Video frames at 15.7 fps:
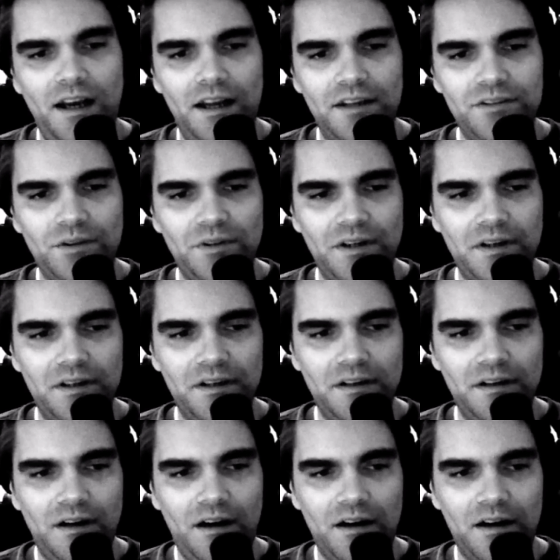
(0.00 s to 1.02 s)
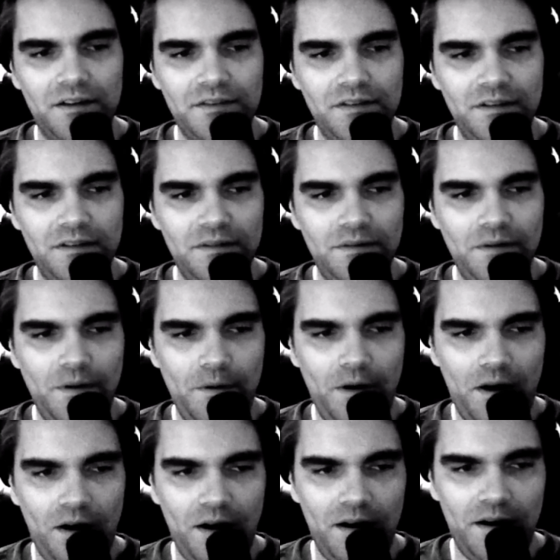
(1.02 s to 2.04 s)
So there are
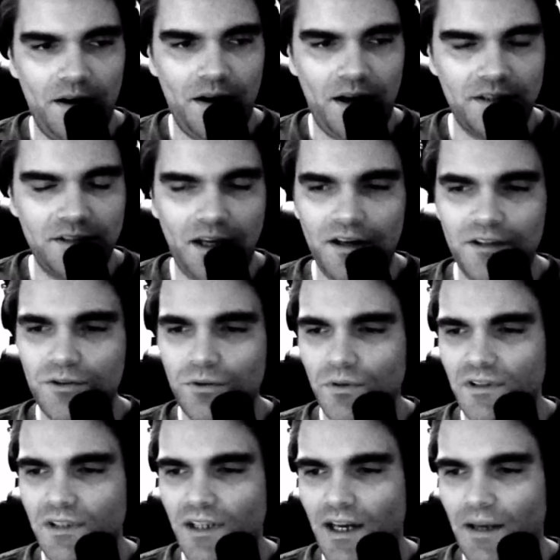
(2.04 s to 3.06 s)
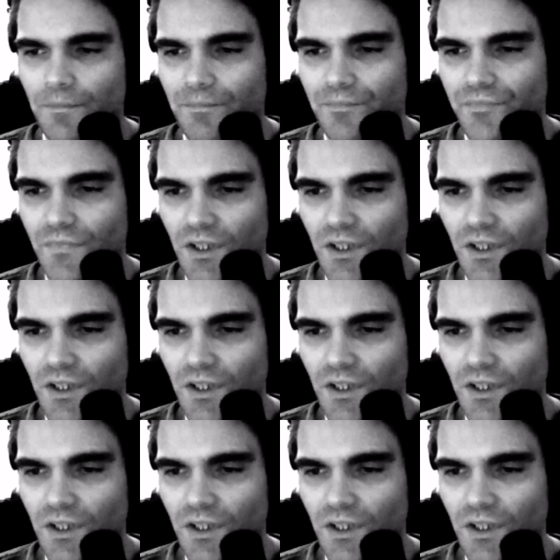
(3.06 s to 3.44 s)
a ton of tools that I'm